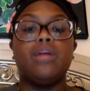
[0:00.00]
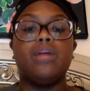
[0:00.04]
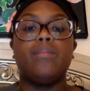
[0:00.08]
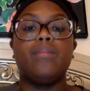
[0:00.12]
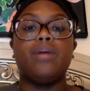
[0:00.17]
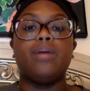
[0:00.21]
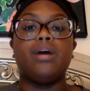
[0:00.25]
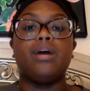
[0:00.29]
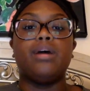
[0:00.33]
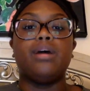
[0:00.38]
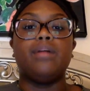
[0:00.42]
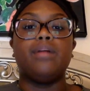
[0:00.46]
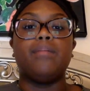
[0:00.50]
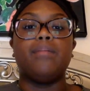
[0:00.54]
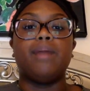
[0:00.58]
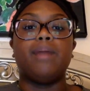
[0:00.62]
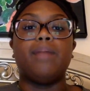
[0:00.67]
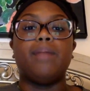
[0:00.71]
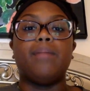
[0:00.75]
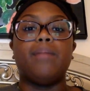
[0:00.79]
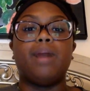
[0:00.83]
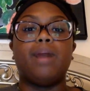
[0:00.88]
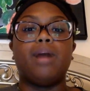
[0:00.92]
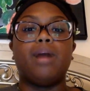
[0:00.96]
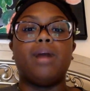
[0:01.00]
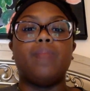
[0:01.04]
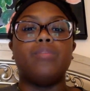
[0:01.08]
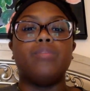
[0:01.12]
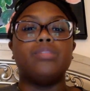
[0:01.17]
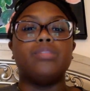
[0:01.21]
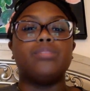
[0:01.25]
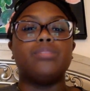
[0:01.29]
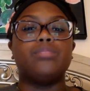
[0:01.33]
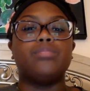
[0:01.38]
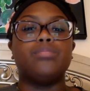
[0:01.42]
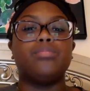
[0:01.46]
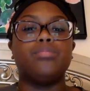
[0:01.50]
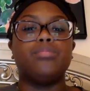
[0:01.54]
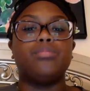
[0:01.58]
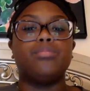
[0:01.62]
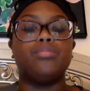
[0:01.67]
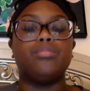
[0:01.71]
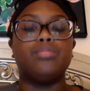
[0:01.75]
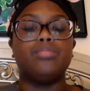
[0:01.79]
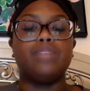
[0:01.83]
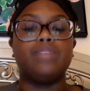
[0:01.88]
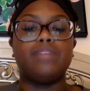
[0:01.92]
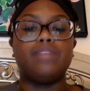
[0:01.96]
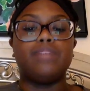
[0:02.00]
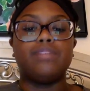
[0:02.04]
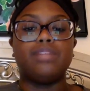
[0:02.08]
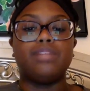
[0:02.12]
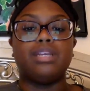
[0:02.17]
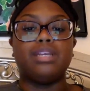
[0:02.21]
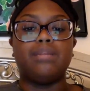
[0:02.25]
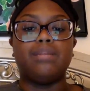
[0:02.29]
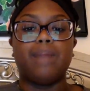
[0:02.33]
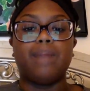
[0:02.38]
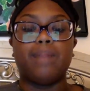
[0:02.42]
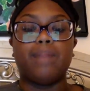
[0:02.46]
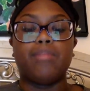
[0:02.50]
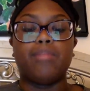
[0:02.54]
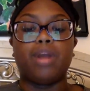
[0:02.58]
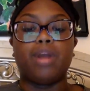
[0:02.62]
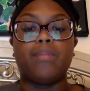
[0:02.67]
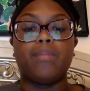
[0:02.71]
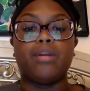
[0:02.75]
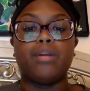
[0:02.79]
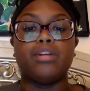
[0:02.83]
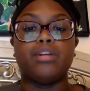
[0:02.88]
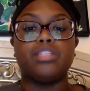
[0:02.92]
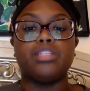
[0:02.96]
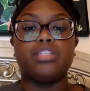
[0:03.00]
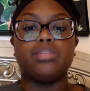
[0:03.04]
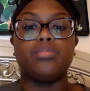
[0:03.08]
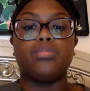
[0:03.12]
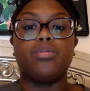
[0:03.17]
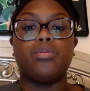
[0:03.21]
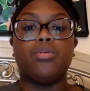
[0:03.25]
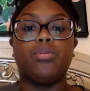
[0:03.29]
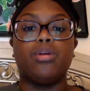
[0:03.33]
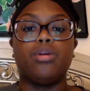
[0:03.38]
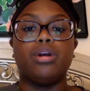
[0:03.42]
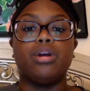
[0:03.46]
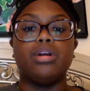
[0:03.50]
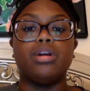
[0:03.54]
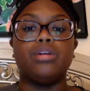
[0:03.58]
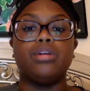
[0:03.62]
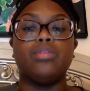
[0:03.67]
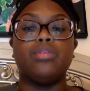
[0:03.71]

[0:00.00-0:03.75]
But my mom was definitely my primary support,